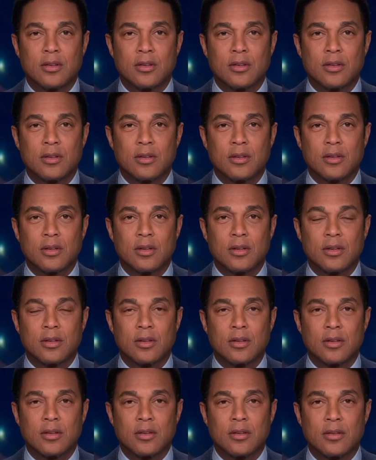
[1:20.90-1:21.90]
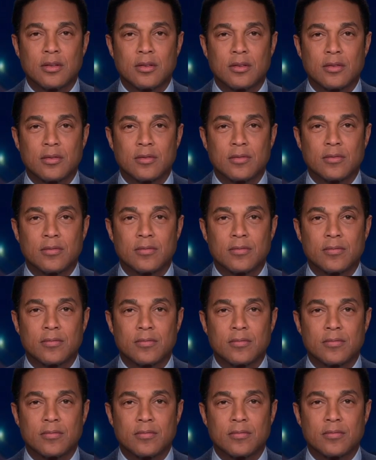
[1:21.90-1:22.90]

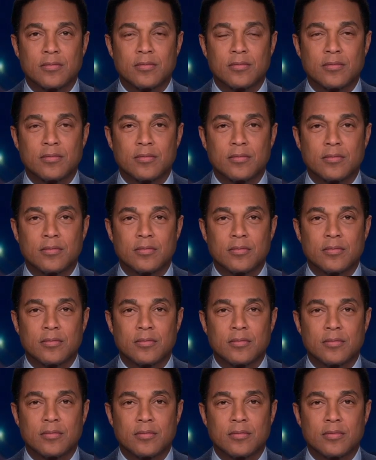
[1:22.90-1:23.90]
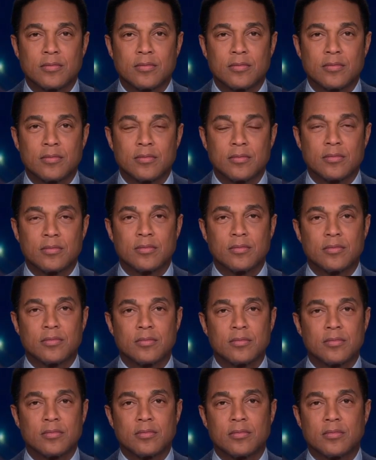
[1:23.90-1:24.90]

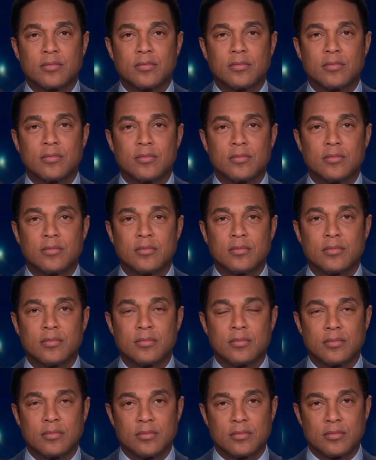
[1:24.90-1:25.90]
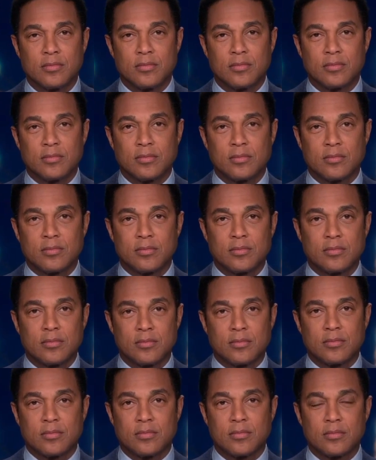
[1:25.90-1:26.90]

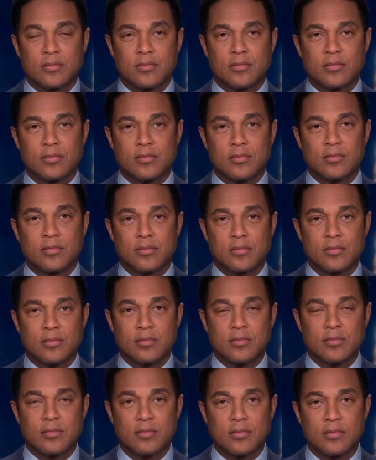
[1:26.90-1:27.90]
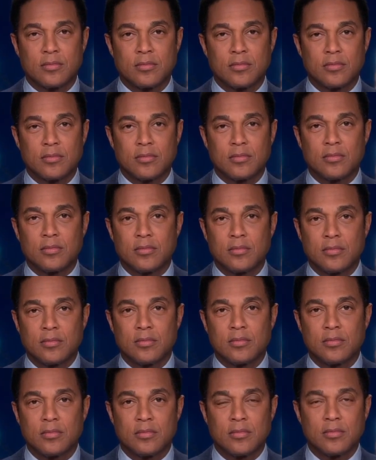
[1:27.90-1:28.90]
(not speaking)